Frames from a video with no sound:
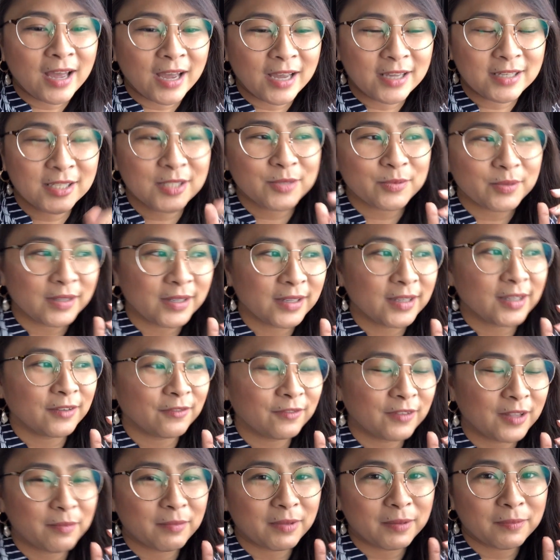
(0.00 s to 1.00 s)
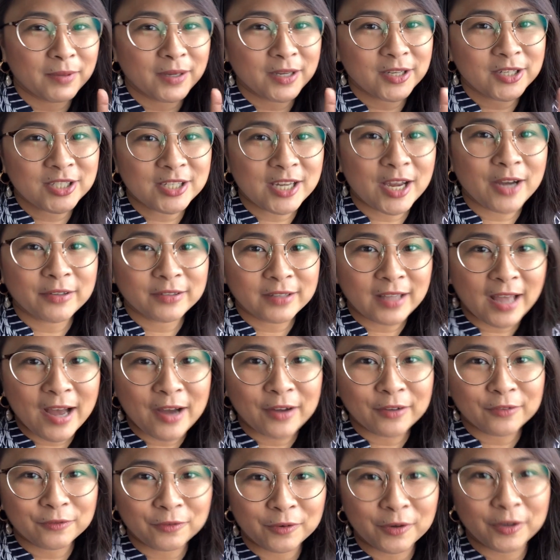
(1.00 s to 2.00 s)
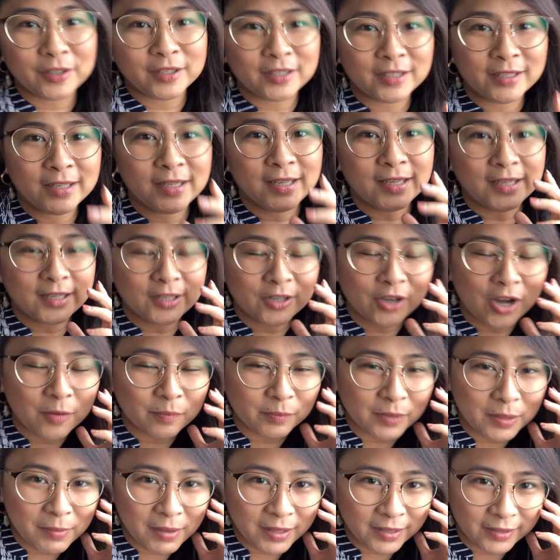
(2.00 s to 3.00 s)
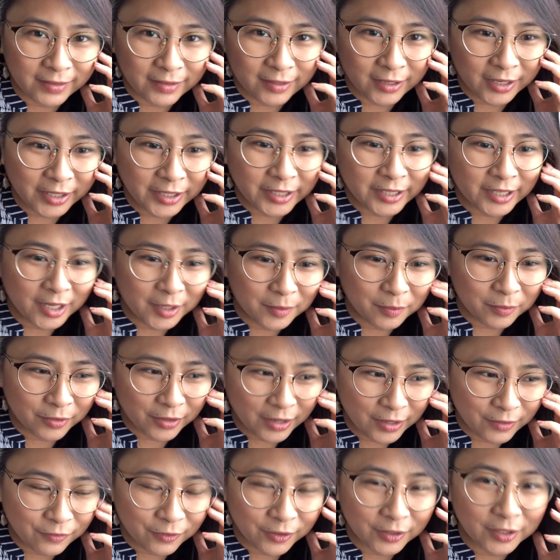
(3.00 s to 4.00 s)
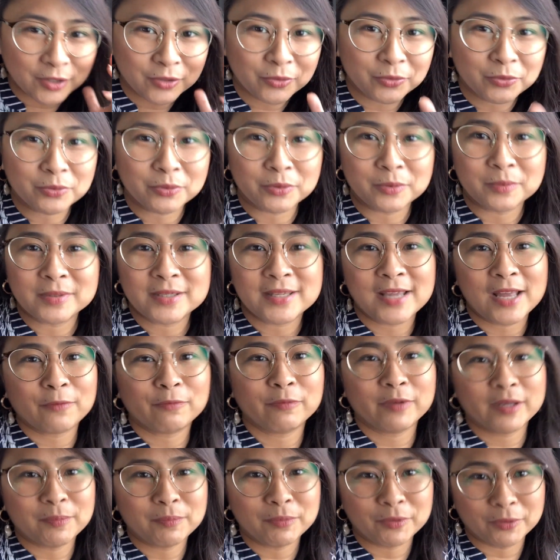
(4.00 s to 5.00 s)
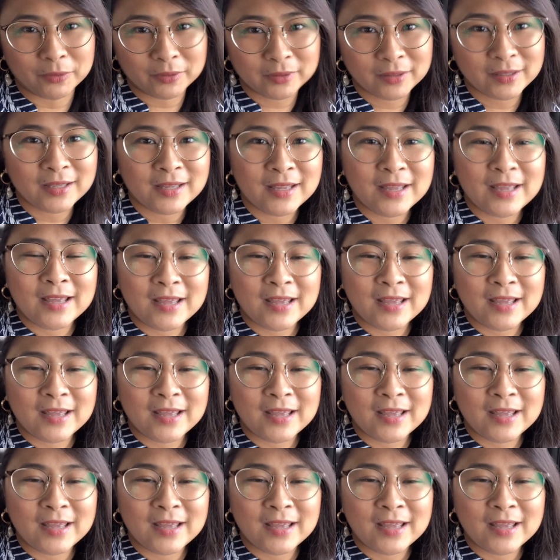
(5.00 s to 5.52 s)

I just want to give them a big shout out for the complimentary upgrade for the two rooms that we booked.